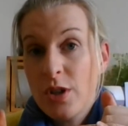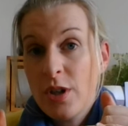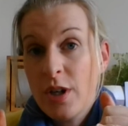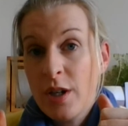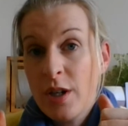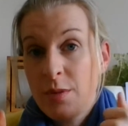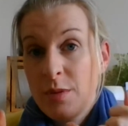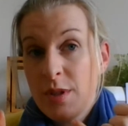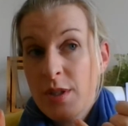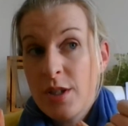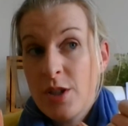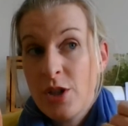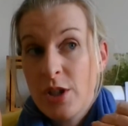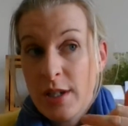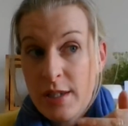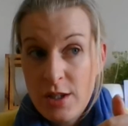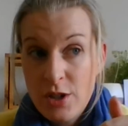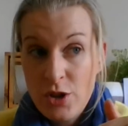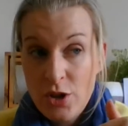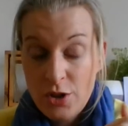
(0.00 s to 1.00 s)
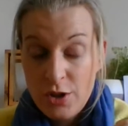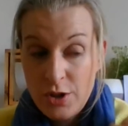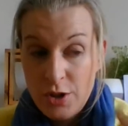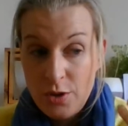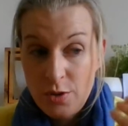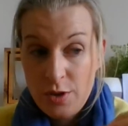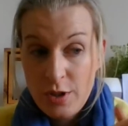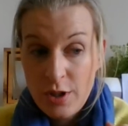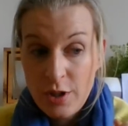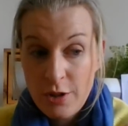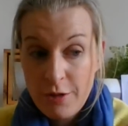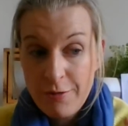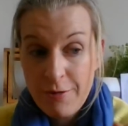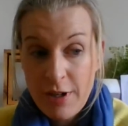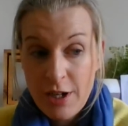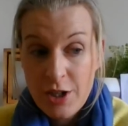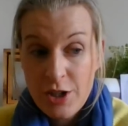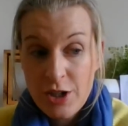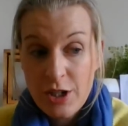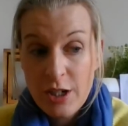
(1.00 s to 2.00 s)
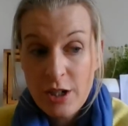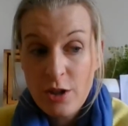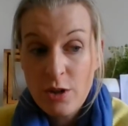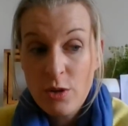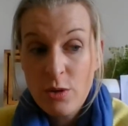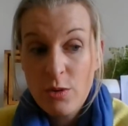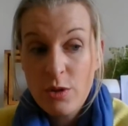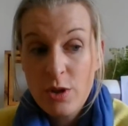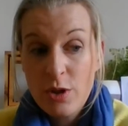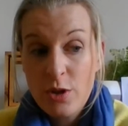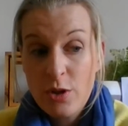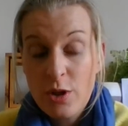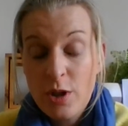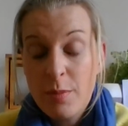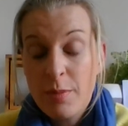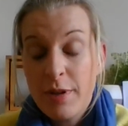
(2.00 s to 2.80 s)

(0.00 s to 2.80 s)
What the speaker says: I would suggest just using your fractionated coconut oil,